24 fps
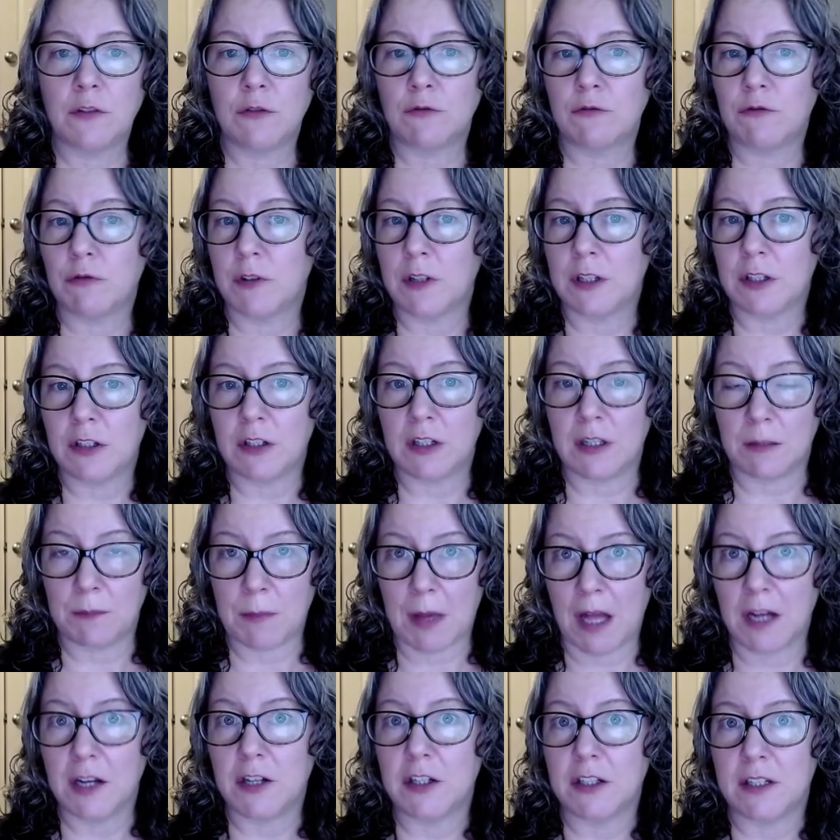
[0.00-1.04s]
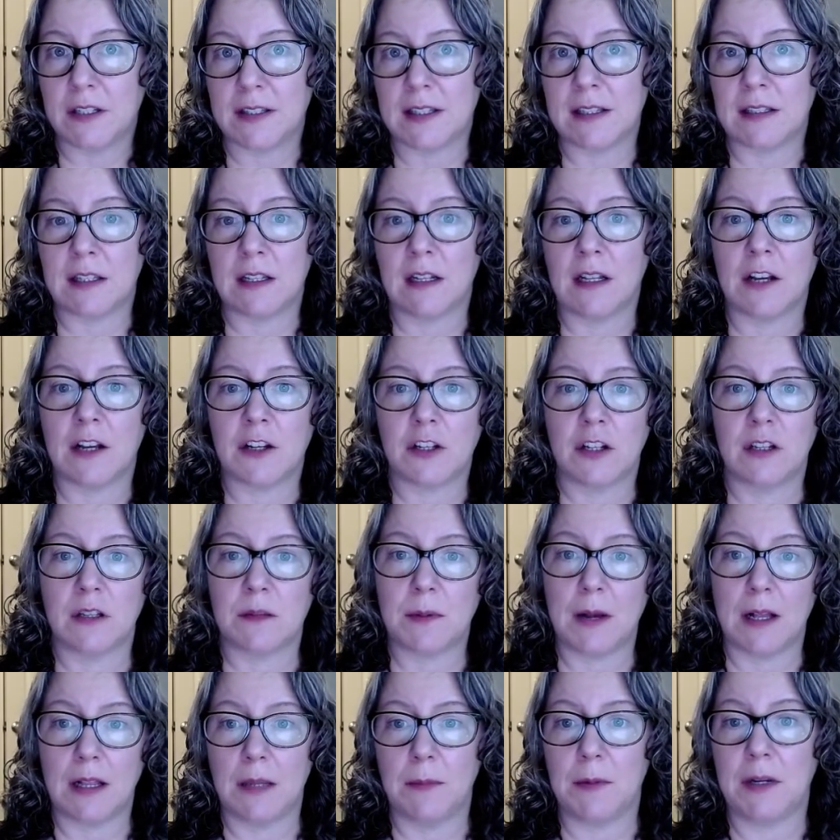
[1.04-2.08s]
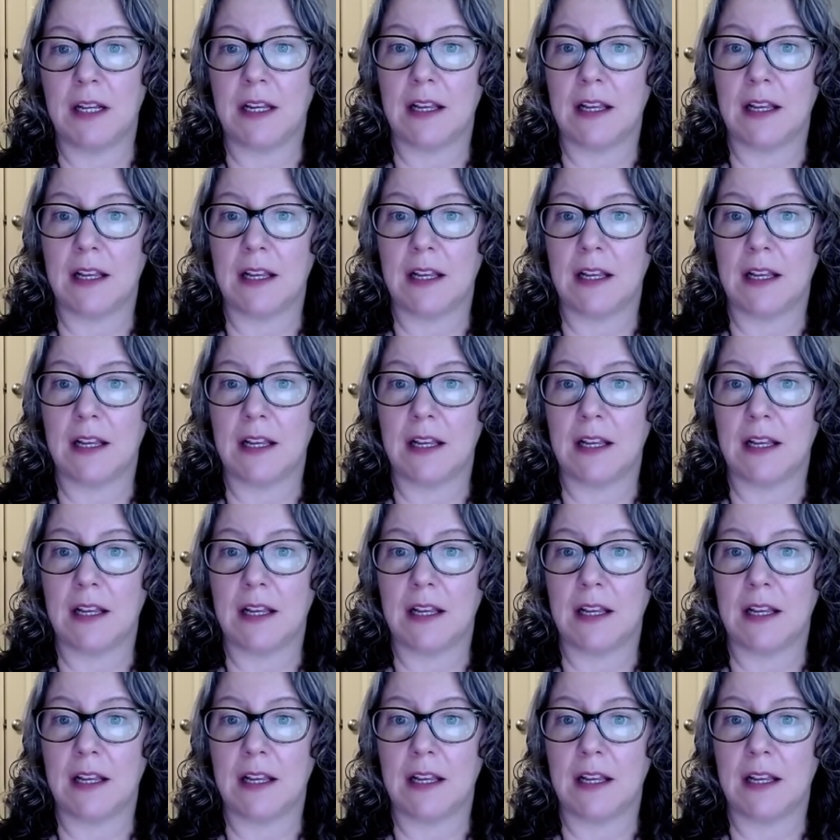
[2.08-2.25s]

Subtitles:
traditionally manages its elections by limiting